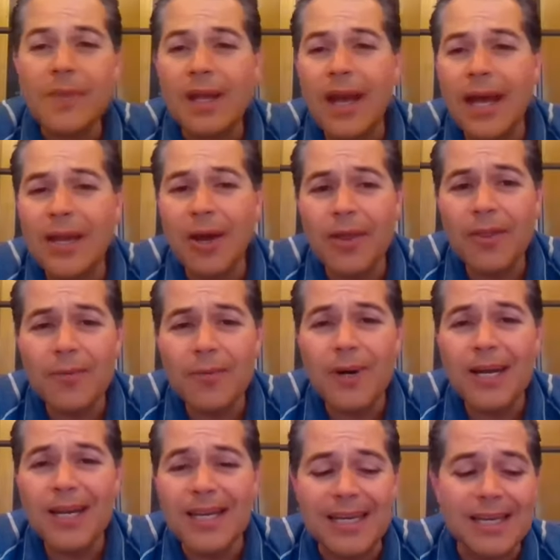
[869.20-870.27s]
Another
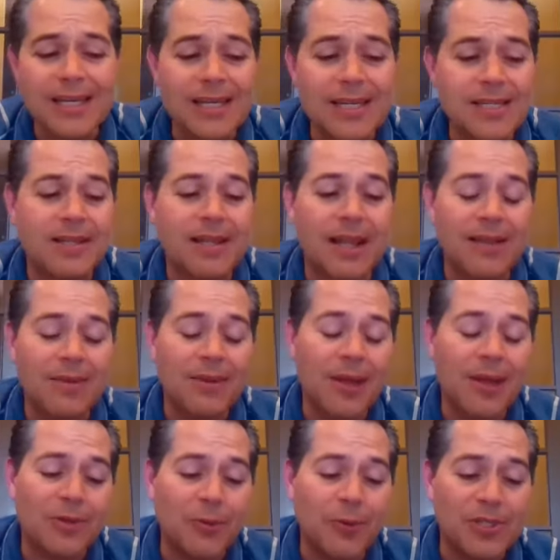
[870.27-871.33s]
one is
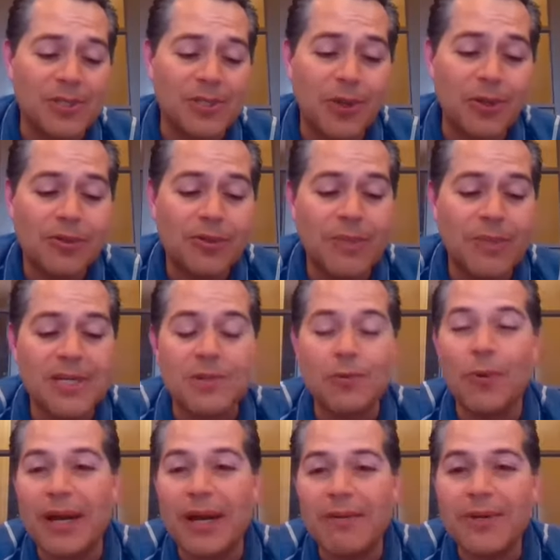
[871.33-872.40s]
that was told to me is
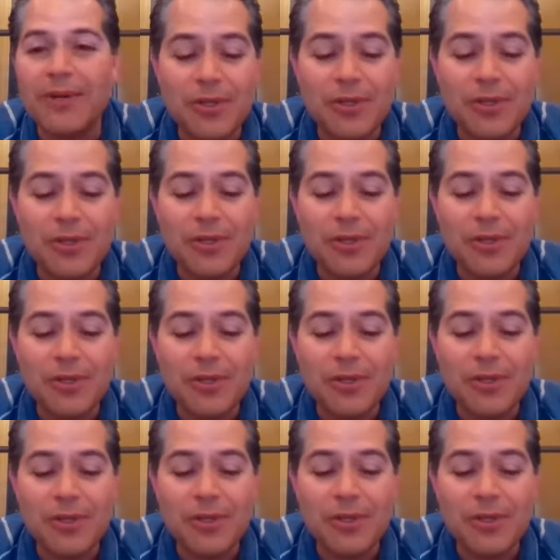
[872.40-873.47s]
whatever you do,
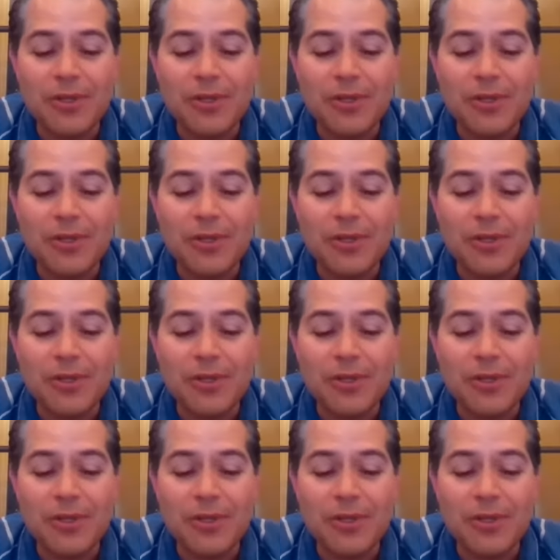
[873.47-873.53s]
give it